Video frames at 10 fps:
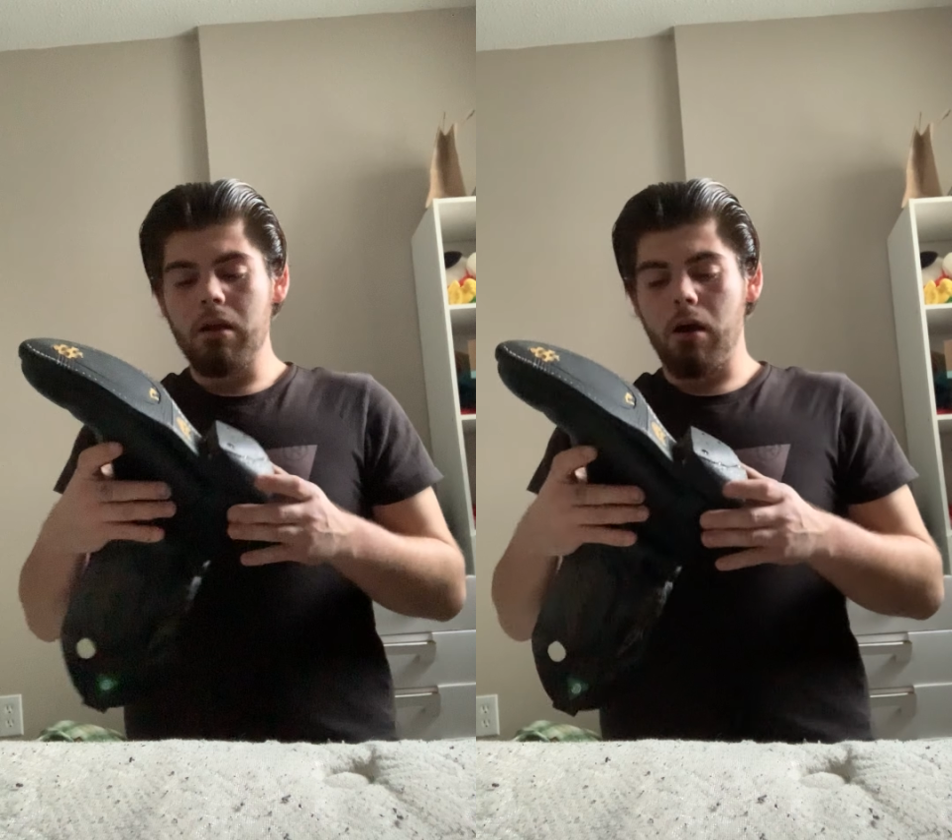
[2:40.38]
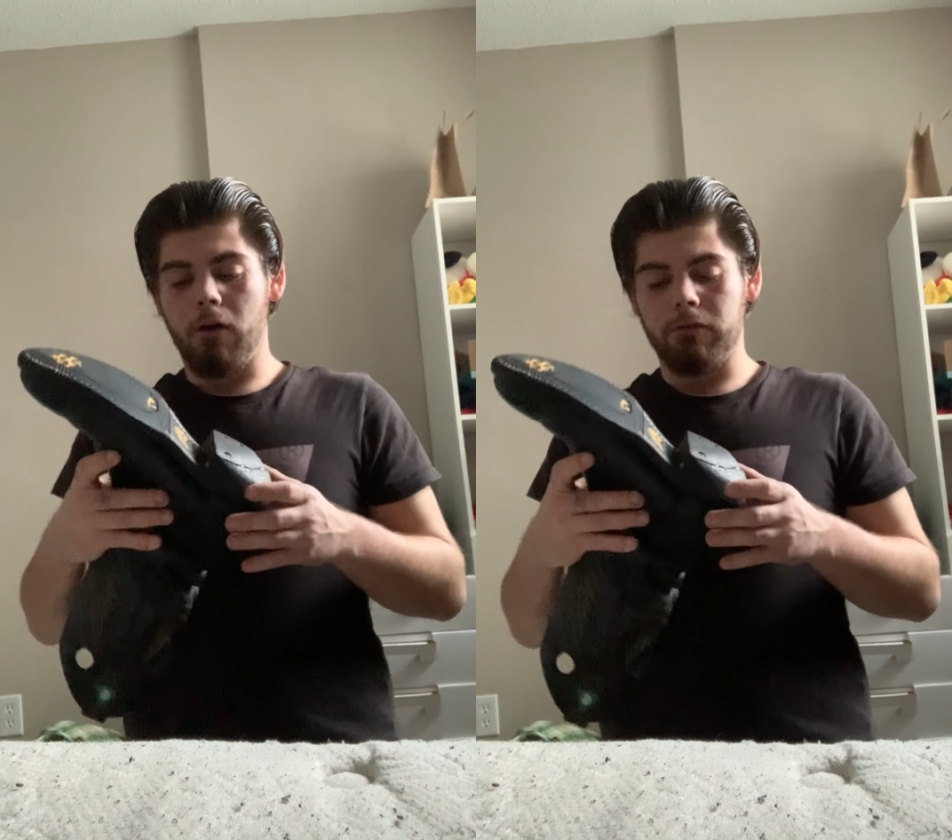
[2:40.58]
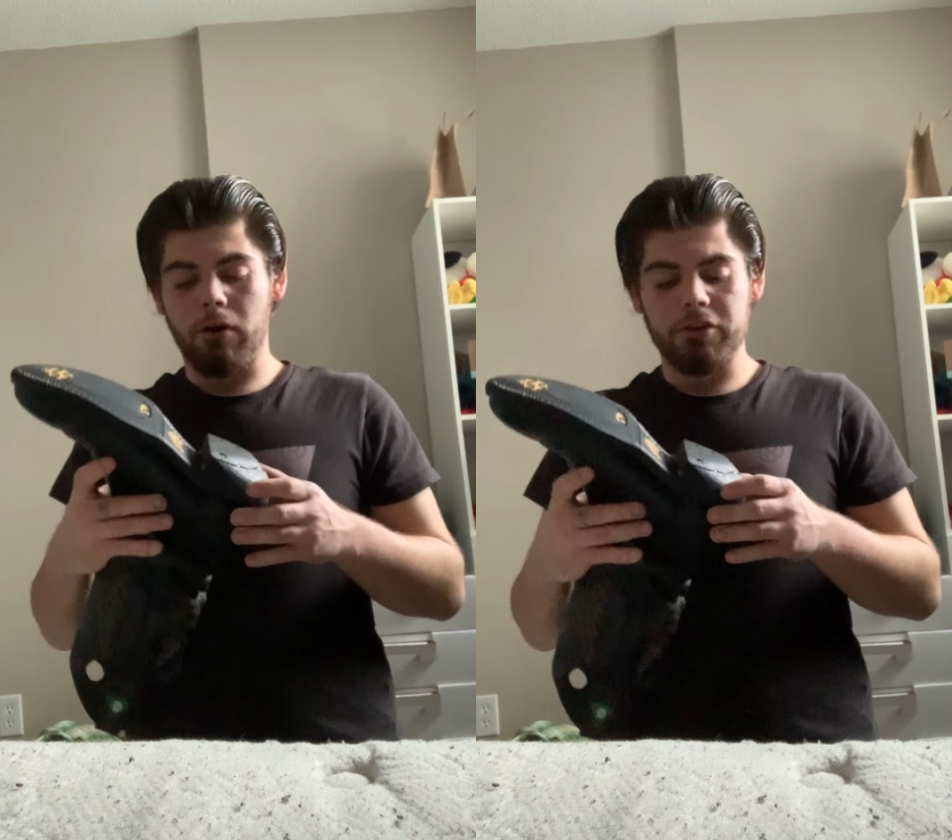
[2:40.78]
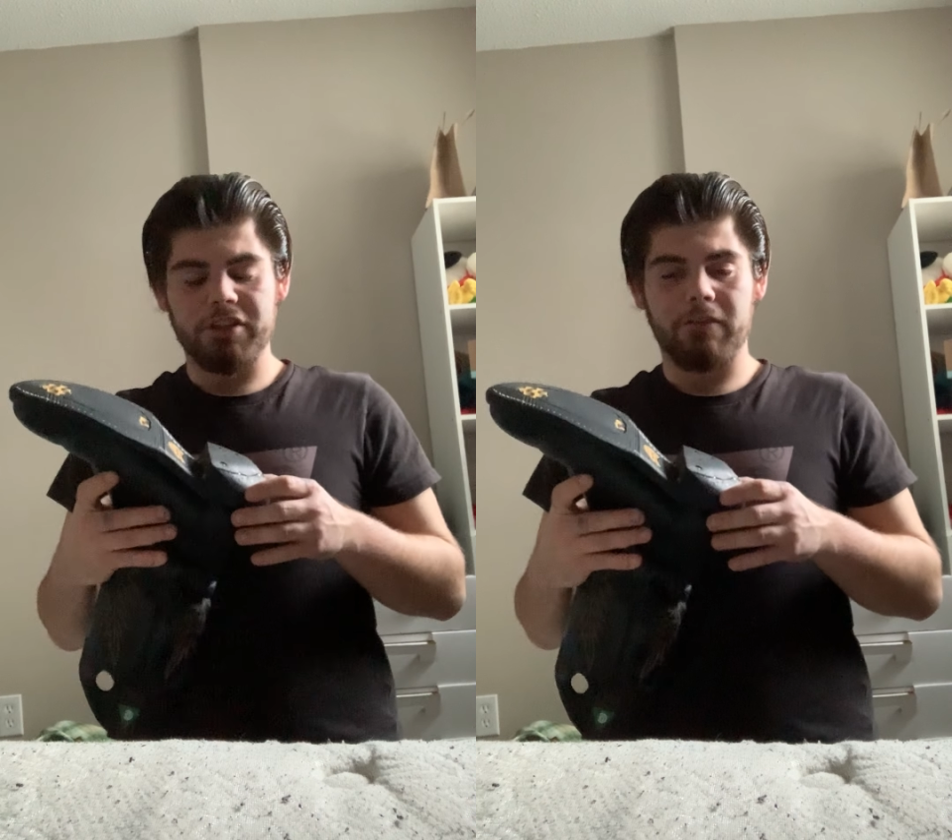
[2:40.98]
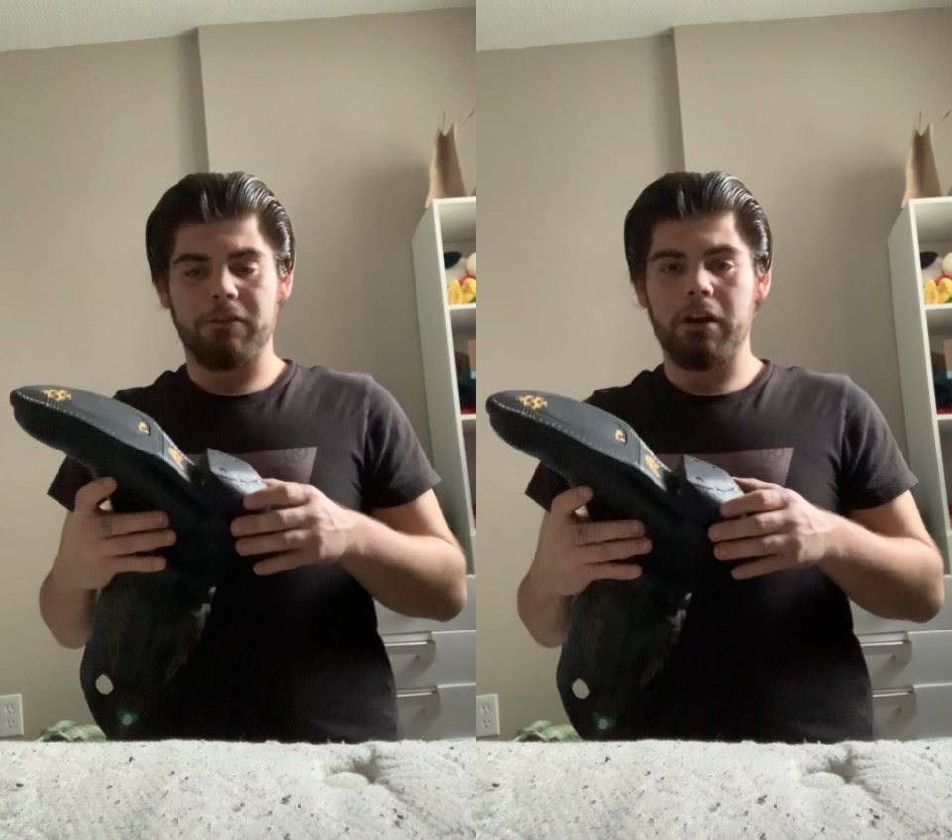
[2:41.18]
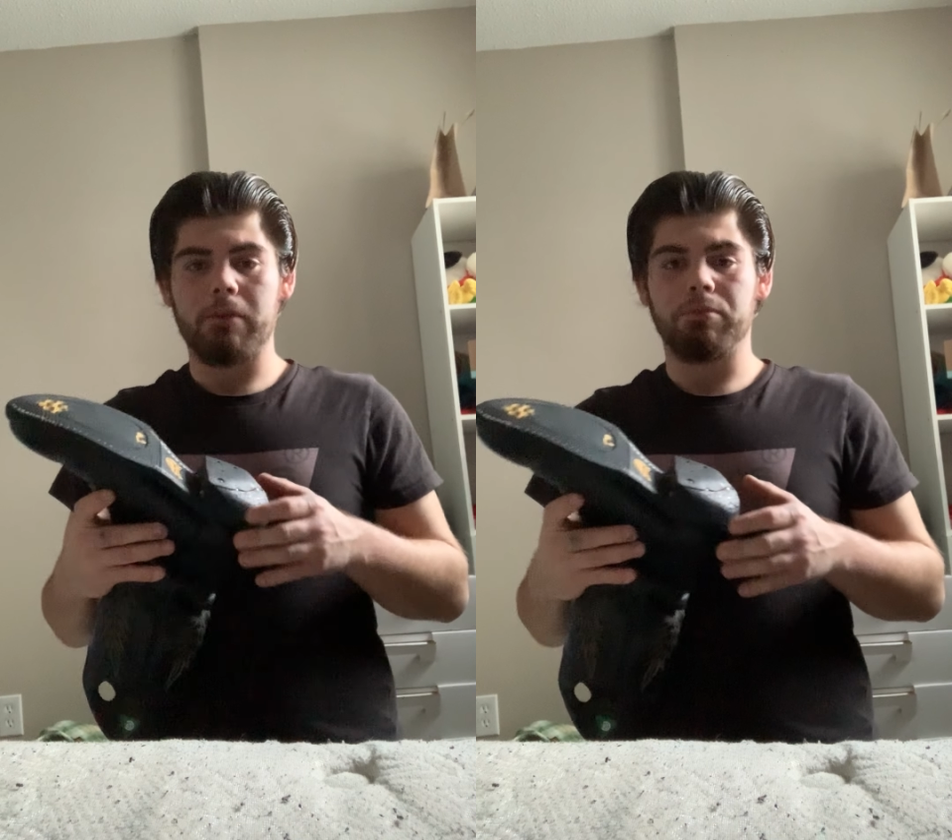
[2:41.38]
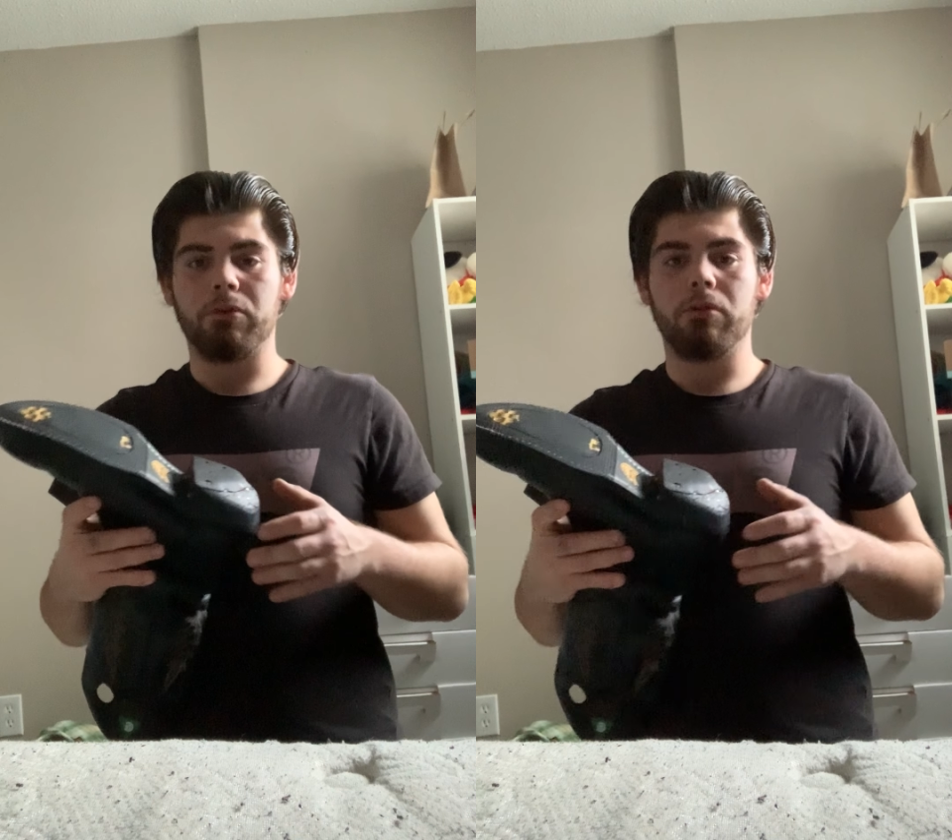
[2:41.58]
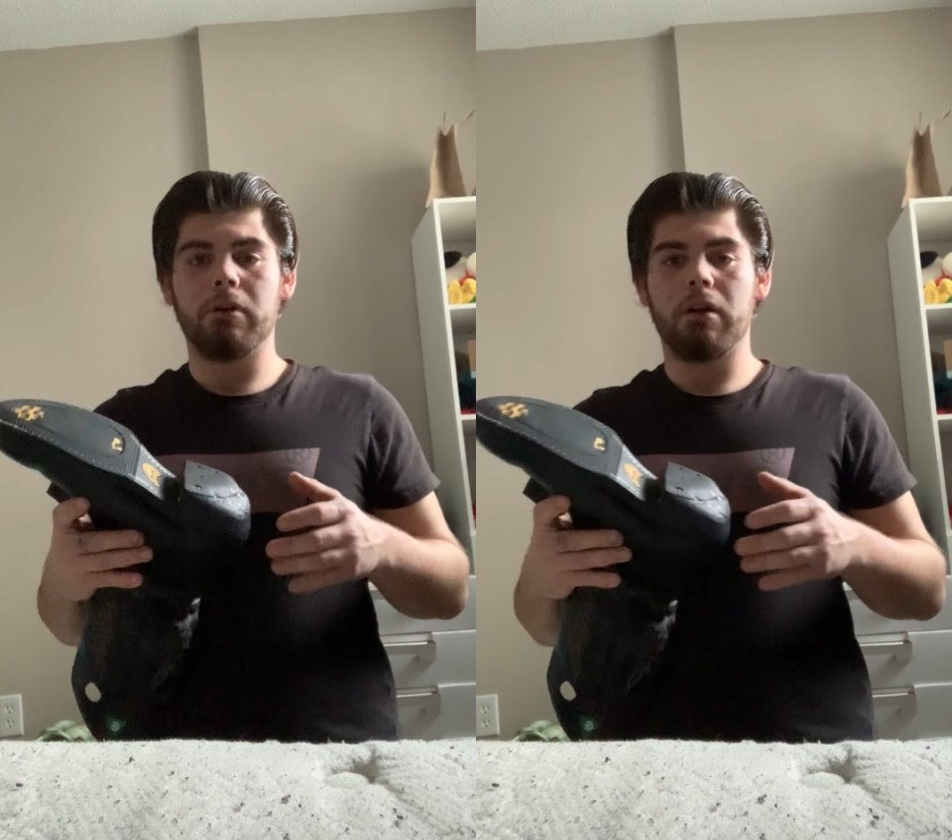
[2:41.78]
Overall, just a very good
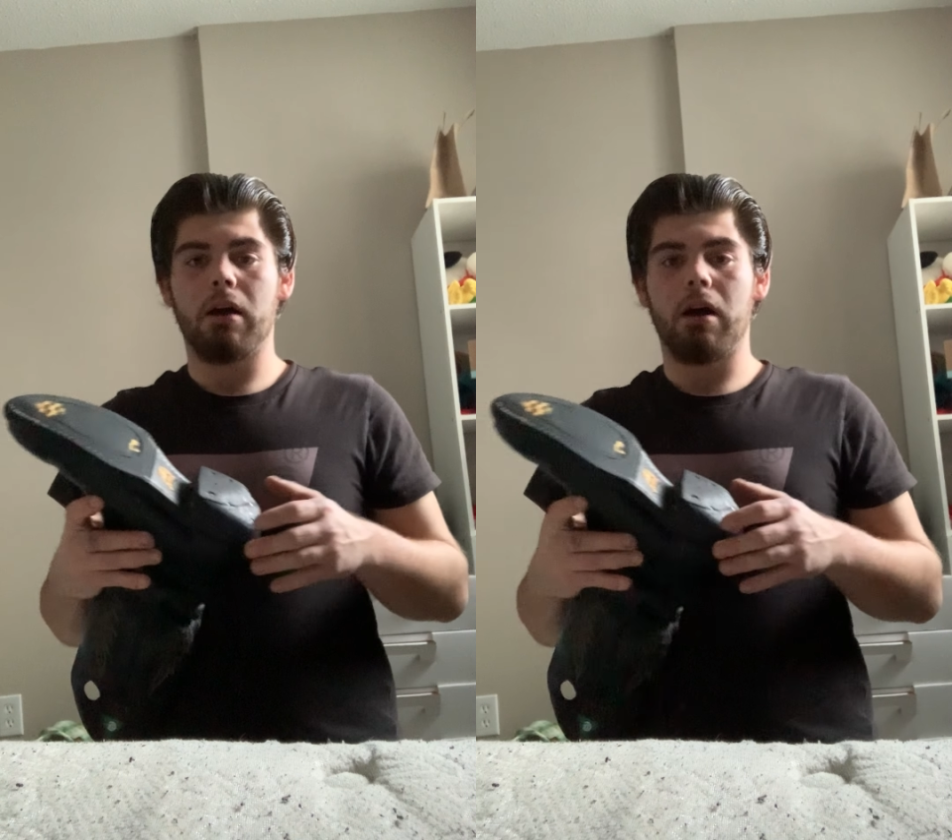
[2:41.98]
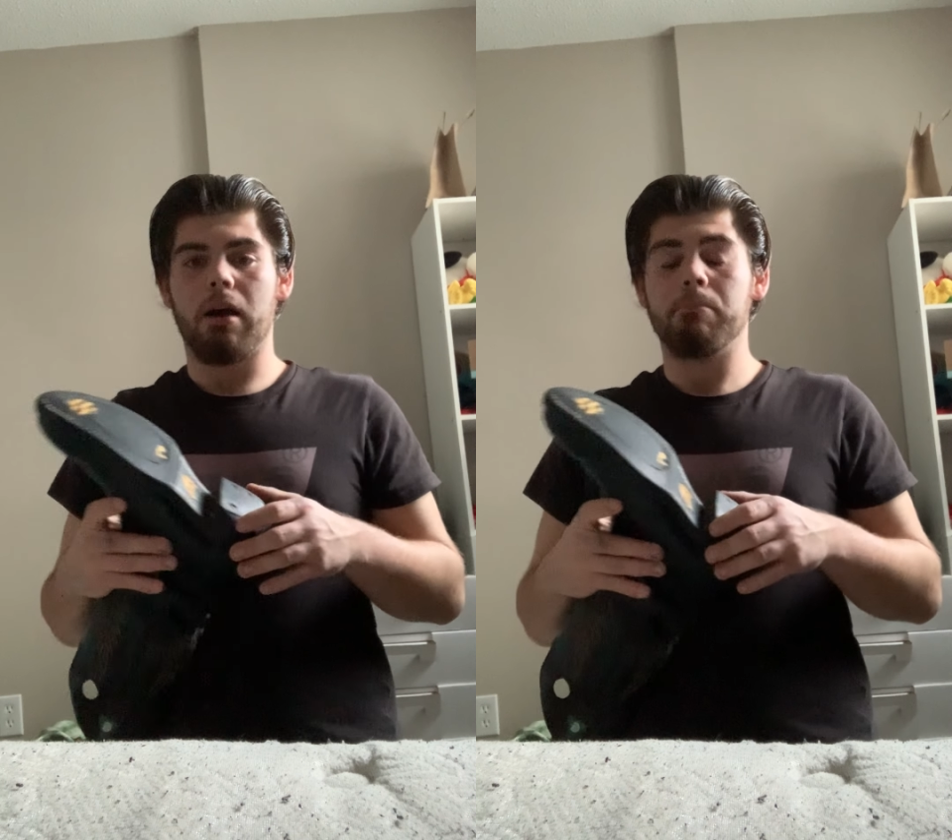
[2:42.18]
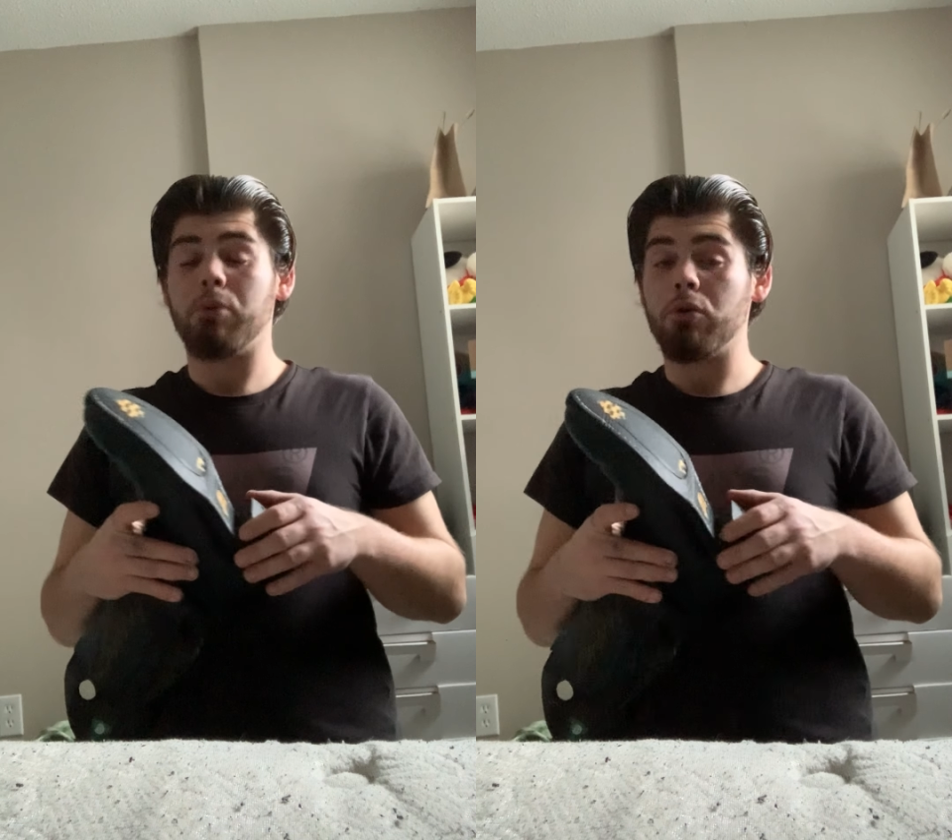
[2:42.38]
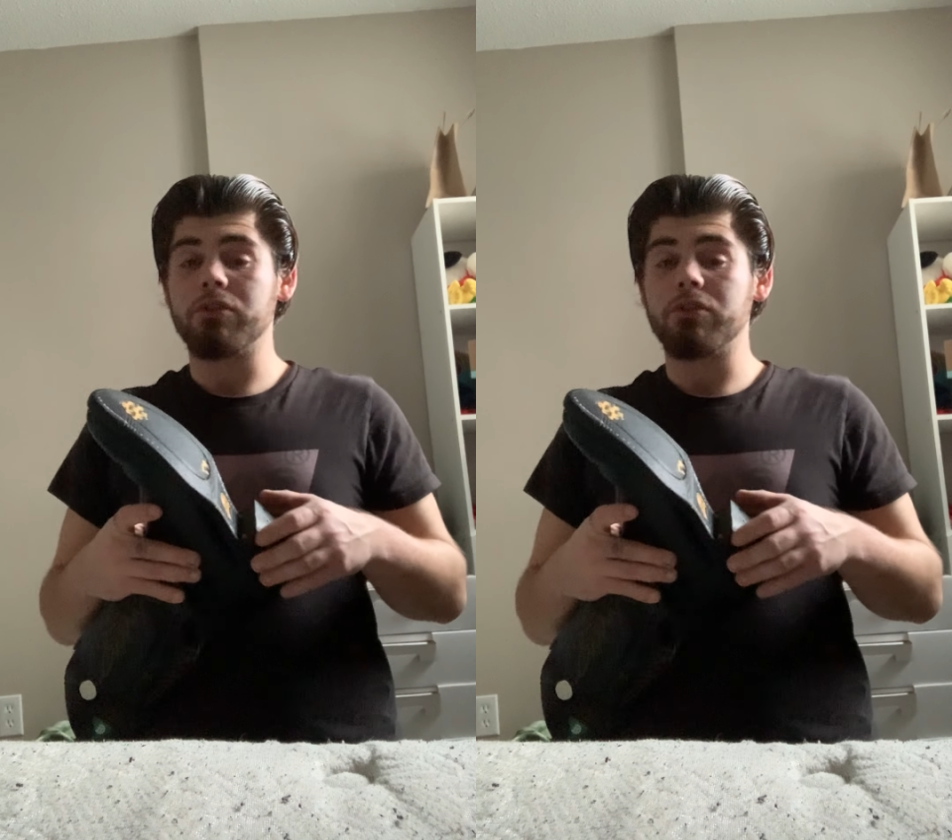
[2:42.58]
boot.